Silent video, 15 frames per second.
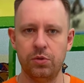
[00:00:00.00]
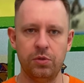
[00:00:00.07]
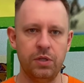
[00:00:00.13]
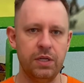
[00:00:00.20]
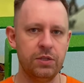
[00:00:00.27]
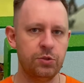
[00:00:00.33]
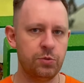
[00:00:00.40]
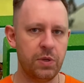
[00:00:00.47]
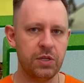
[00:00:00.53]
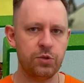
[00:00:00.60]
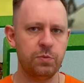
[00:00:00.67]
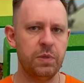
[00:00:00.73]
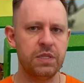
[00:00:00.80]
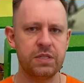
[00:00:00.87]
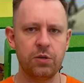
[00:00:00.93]

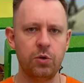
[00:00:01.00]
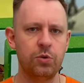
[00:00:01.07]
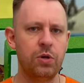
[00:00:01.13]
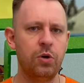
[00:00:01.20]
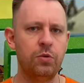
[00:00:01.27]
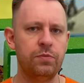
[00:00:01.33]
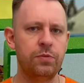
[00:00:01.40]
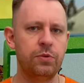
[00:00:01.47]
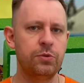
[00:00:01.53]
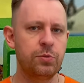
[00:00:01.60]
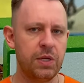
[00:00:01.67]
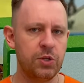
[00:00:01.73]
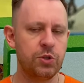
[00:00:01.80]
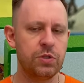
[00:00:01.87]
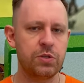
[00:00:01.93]
entrenchments or over
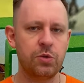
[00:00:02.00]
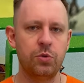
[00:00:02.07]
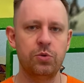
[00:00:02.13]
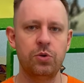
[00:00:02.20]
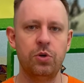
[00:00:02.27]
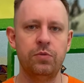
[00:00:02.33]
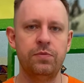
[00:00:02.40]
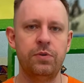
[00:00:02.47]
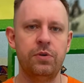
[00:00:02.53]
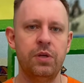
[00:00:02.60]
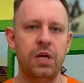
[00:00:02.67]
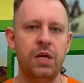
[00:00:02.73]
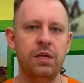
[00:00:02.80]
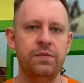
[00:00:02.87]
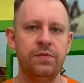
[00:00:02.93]
trenches or over
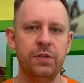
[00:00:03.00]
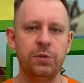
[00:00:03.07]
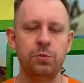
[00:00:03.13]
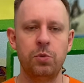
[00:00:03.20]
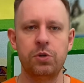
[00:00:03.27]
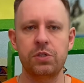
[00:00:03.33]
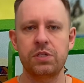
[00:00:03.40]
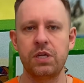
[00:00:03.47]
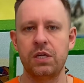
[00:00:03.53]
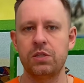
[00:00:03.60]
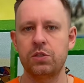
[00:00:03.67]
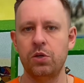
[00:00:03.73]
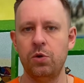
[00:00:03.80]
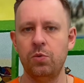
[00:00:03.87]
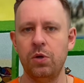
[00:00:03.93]
fieldworks.
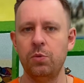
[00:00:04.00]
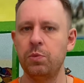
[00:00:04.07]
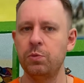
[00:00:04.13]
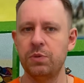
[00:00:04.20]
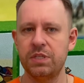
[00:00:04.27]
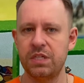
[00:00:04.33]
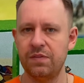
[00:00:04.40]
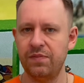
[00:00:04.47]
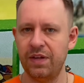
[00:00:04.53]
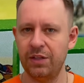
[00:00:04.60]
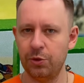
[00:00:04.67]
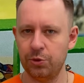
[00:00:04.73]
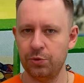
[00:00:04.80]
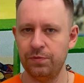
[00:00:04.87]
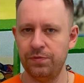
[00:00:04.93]
So we receive a
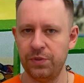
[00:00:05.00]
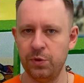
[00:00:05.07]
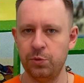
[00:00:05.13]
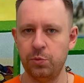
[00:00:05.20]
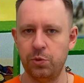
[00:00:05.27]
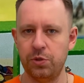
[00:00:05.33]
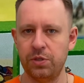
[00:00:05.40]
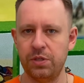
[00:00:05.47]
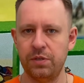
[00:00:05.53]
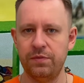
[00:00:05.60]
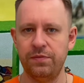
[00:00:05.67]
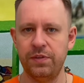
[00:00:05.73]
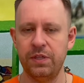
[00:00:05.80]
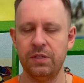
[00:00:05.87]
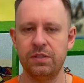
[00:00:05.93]
lot of
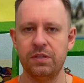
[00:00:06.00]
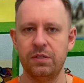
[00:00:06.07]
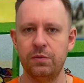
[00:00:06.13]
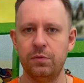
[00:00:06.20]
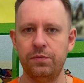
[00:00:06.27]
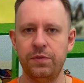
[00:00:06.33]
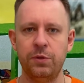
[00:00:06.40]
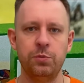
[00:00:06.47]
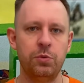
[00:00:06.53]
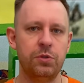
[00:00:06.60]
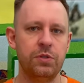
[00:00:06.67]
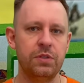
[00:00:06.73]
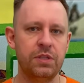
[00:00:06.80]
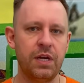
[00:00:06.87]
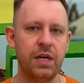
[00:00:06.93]

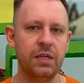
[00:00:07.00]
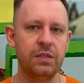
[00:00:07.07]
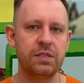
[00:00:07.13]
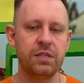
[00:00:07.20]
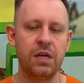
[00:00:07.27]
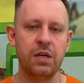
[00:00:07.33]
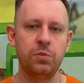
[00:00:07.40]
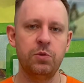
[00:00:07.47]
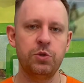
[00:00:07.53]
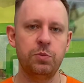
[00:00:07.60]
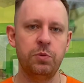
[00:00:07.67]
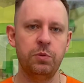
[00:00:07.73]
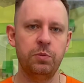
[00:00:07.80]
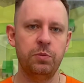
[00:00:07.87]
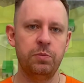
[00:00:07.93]
fieldwork tiles, which
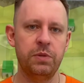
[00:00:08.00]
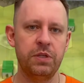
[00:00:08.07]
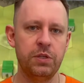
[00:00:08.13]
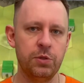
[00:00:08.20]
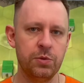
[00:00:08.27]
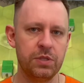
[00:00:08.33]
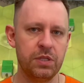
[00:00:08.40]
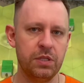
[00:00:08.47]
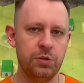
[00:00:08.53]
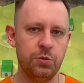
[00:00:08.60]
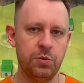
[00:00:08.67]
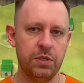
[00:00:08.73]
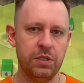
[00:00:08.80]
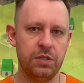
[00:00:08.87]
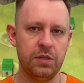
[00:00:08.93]
we will be using
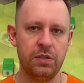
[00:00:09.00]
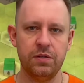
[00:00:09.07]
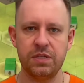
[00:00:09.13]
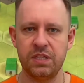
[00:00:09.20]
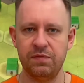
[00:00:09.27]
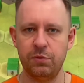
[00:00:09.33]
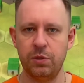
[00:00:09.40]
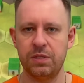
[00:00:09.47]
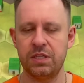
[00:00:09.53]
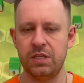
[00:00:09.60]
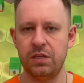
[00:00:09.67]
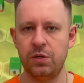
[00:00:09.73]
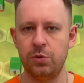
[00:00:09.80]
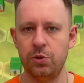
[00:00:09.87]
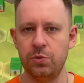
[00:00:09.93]
during the several
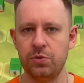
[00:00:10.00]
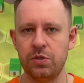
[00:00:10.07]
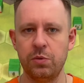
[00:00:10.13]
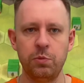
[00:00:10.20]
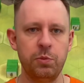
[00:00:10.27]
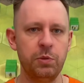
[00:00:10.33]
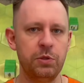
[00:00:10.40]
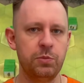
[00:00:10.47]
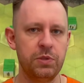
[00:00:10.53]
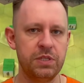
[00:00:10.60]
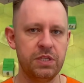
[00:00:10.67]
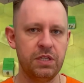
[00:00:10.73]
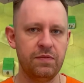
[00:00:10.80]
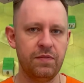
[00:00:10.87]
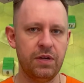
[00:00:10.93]
scenarios. We will
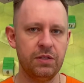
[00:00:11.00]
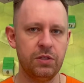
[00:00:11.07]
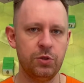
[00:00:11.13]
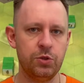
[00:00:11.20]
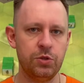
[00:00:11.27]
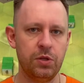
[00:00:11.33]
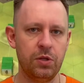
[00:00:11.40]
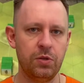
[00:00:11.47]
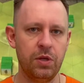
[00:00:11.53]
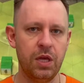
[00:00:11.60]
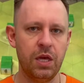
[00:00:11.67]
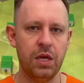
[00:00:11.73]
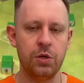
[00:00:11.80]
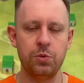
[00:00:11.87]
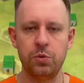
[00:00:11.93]
receive additional
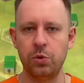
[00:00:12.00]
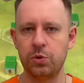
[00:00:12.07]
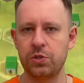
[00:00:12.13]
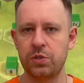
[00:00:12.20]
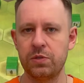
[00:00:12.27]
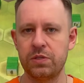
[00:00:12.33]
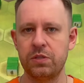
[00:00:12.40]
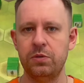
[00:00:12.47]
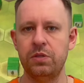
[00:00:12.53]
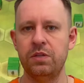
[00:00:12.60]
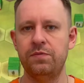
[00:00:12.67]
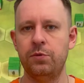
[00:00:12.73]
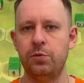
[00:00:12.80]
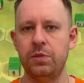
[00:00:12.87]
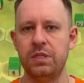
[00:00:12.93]
rules concerning,
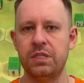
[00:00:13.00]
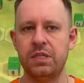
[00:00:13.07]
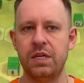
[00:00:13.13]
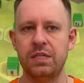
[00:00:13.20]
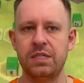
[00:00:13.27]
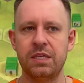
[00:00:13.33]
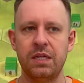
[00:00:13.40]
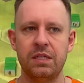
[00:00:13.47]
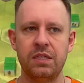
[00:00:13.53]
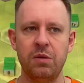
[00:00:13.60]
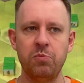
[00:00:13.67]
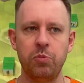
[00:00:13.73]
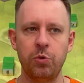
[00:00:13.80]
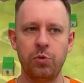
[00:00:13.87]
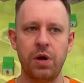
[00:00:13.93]
for instance,
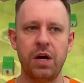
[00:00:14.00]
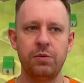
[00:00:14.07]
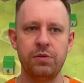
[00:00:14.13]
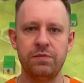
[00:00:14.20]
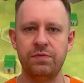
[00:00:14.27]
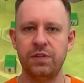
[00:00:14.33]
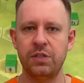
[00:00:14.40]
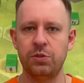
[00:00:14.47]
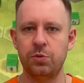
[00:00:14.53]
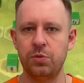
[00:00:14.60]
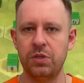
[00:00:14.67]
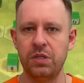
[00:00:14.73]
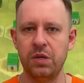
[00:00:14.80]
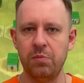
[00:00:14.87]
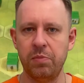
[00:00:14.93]
temporary
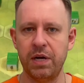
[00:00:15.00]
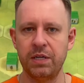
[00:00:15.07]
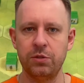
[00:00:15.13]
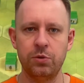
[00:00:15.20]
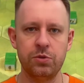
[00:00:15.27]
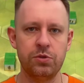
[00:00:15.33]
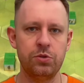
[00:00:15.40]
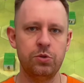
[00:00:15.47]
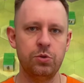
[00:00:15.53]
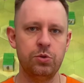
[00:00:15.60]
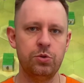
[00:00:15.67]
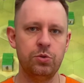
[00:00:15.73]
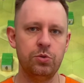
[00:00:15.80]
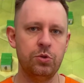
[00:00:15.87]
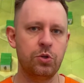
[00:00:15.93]
victory banners due
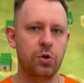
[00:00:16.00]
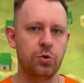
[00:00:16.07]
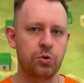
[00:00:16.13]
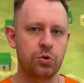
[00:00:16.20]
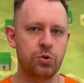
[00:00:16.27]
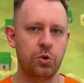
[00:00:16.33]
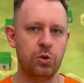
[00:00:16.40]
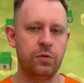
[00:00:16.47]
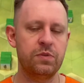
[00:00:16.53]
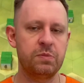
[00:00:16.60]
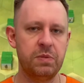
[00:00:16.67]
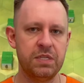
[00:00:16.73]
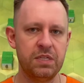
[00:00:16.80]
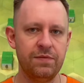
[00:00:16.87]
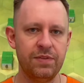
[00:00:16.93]
to the control of
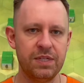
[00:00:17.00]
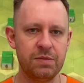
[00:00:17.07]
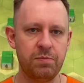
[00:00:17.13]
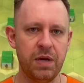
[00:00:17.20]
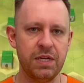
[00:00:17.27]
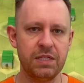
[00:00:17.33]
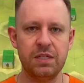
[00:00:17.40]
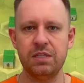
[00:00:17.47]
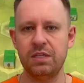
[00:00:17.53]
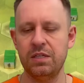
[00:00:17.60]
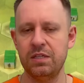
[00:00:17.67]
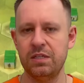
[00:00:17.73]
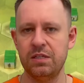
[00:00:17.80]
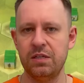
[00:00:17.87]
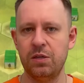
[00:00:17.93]
specific spaces in
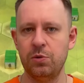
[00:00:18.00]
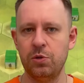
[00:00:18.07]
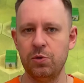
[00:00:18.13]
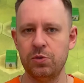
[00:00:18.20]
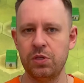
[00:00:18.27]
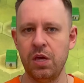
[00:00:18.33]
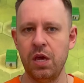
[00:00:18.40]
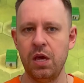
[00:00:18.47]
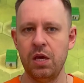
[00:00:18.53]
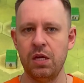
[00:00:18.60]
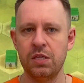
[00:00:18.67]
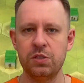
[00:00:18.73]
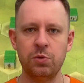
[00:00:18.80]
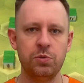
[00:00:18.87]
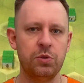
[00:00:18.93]
scenarios.
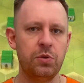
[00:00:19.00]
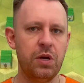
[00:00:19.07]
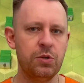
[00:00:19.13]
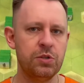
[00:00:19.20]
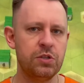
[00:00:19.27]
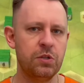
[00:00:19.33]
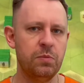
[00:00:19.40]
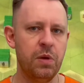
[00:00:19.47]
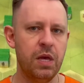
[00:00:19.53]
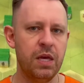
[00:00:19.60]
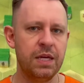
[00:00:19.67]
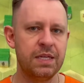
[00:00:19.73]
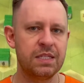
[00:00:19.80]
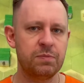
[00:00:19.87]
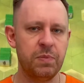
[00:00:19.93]
So there are some
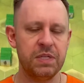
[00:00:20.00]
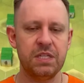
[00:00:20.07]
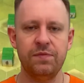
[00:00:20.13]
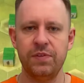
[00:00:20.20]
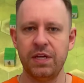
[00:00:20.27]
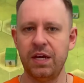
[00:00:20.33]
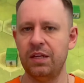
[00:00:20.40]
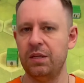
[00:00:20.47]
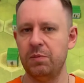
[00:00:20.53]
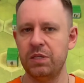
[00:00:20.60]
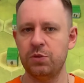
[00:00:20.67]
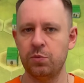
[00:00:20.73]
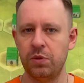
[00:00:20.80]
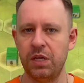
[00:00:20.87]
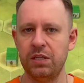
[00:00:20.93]
specific
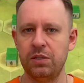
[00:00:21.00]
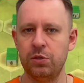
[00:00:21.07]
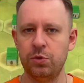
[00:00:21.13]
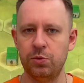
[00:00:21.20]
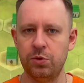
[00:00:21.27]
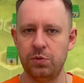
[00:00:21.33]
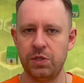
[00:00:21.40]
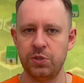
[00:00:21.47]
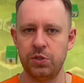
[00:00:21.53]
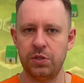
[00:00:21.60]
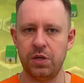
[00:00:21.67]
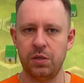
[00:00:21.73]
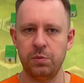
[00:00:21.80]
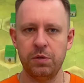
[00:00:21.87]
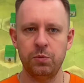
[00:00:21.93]
elements related to the Russian
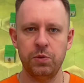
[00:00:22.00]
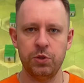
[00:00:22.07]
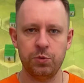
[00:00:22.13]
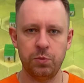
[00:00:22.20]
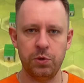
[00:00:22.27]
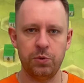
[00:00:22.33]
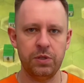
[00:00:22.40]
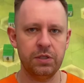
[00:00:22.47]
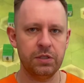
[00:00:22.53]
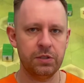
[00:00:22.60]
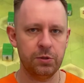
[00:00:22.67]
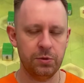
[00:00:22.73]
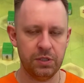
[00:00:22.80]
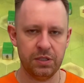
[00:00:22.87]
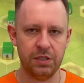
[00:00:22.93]
army which were
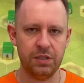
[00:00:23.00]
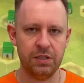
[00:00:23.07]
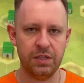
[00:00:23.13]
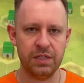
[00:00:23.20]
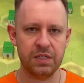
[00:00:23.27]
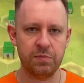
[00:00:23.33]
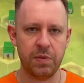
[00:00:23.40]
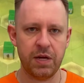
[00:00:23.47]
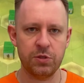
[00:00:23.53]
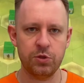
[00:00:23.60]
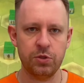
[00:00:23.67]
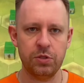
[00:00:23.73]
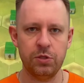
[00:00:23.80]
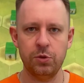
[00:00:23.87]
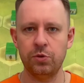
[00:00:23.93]
included in the
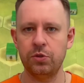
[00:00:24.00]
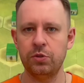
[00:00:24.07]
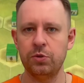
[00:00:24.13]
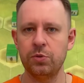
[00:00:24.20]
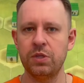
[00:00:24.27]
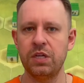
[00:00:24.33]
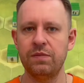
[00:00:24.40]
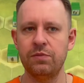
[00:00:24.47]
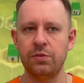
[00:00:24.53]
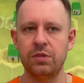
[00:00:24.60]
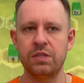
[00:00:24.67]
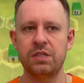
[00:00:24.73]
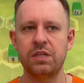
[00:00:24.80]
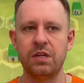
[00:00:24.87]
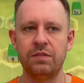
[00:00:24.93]
expansion in order to give you
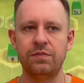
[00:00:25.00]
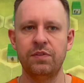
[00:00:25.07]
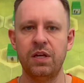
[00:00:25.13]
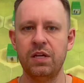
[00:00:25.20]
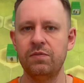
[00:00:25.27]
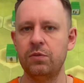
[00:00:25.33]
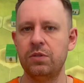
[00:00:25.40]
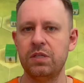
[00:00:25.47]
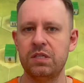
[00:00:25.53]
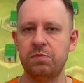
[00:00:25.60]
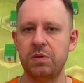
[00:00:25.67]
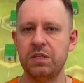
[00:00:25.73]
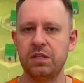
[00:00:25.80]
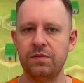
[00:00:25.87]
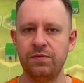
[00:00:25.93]
this flavor, this
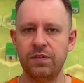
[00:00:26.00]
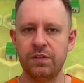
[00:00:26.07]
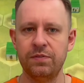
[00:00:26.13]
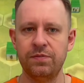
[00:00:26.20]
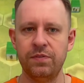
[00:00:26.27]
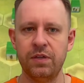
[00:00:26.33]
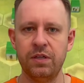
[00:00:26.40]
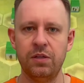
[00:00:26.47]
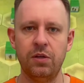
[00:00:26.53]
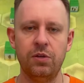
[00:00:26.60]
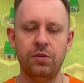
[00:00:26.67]
specific feel